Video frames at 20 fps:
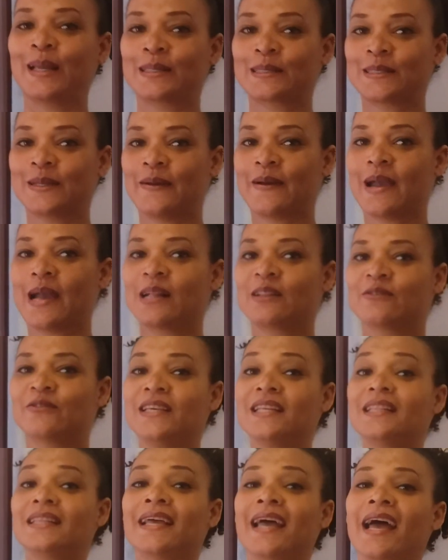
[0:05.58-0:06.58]
a sterile
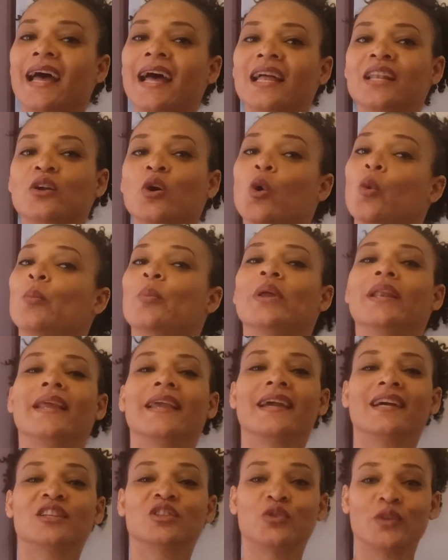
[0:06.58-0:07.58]
field and opening
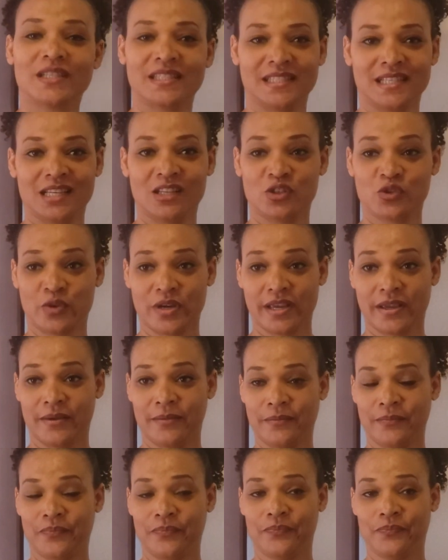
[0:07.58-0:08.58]
a dressing tray.
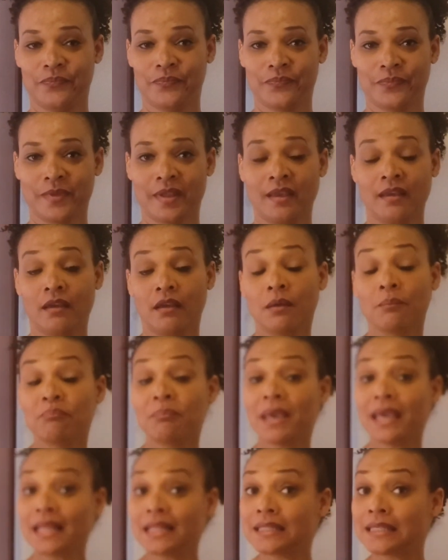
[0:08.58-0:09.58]

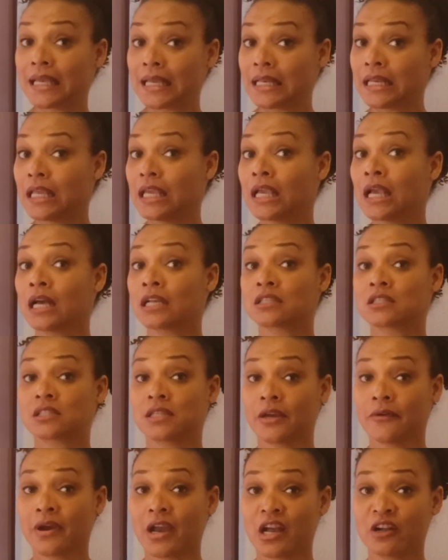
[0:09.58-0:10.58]
Maintaining a
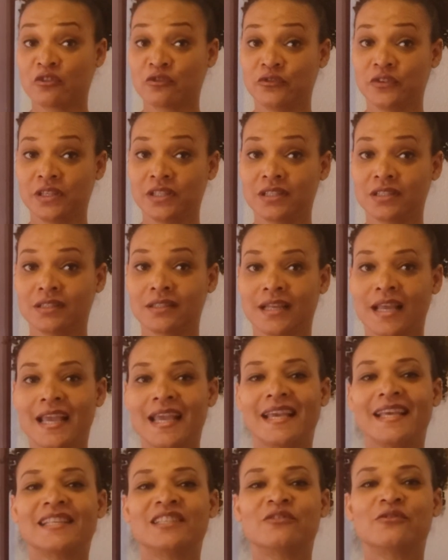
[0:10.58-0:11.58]
sterile field
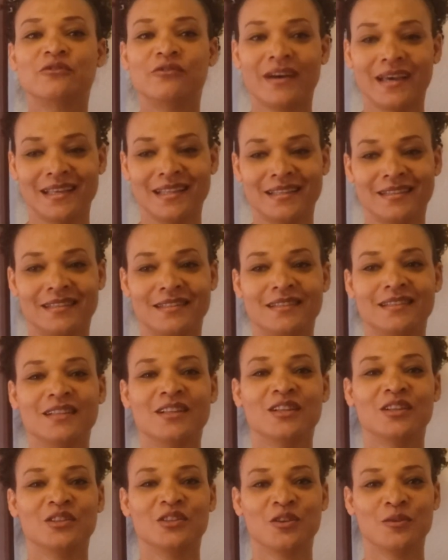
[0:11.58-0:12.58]
is vital
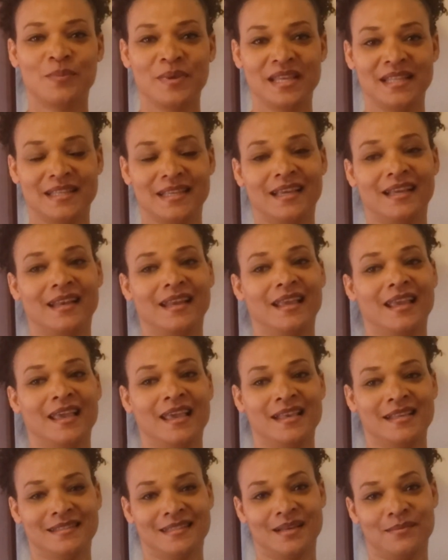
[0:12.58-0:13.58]
to maintaining
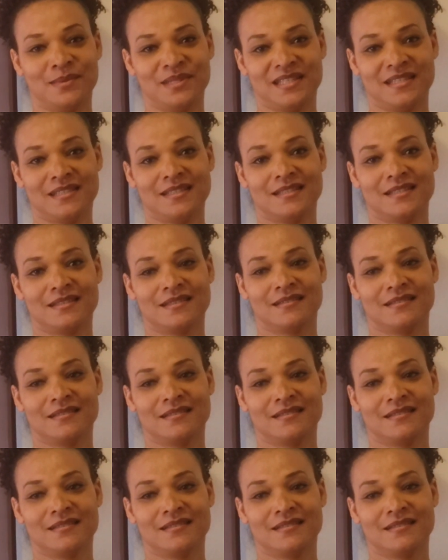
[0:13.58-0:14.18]
asepsis.